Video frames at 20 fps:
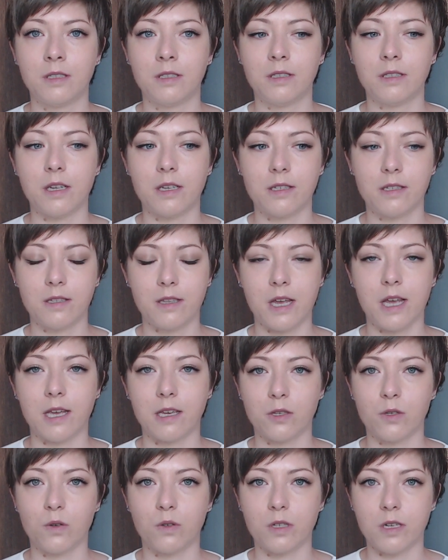these
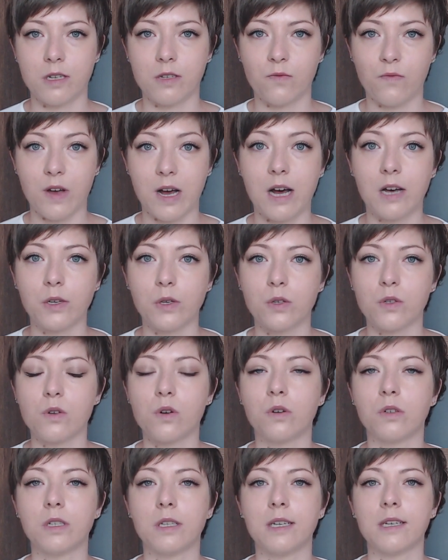things, or these values,
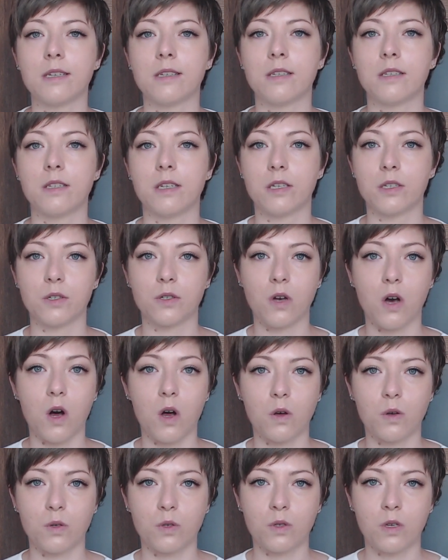or these
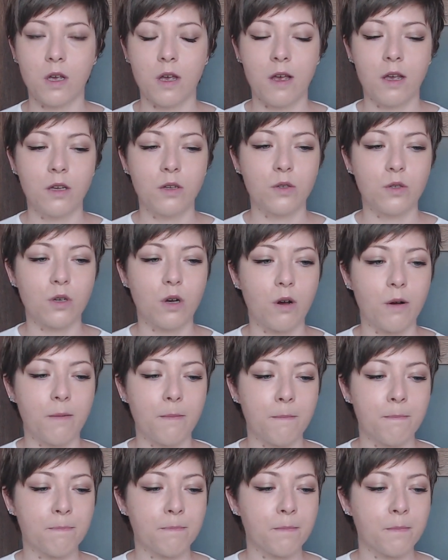goals.
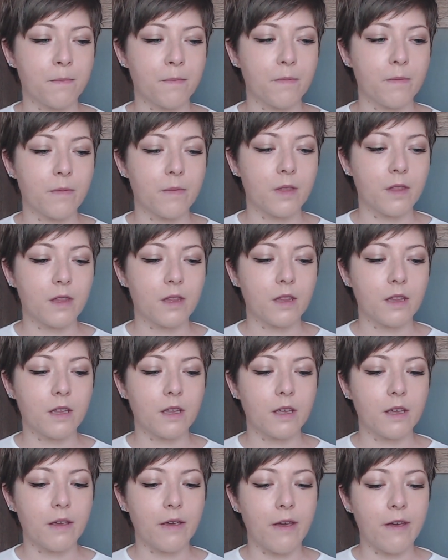So
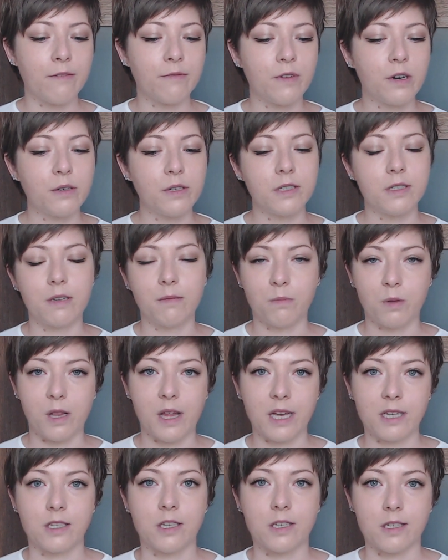a very simple
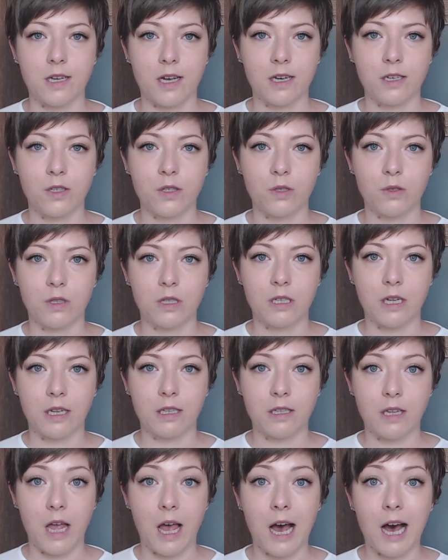exercise
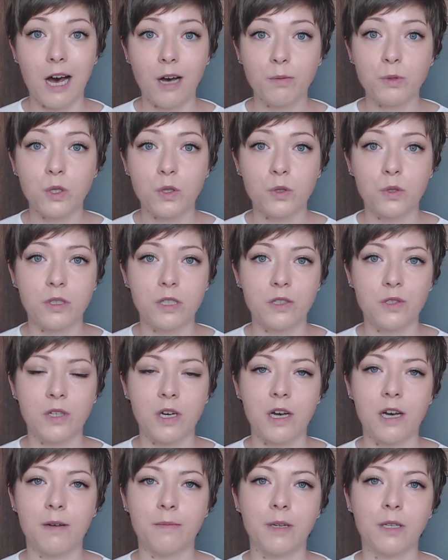that helps you to
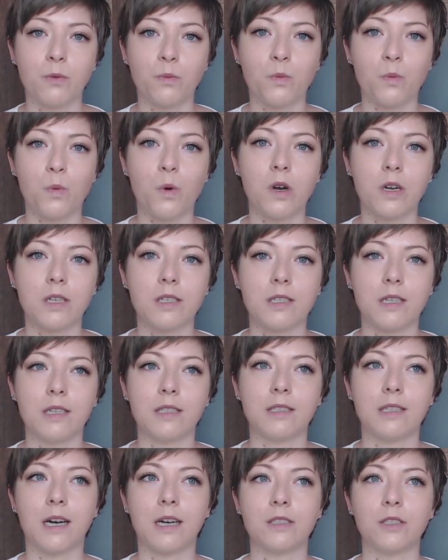determine what is
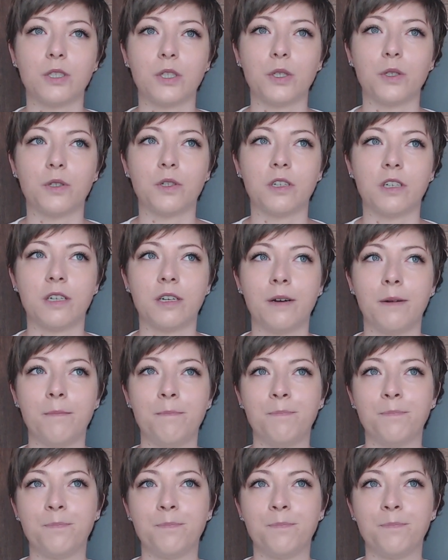it that you're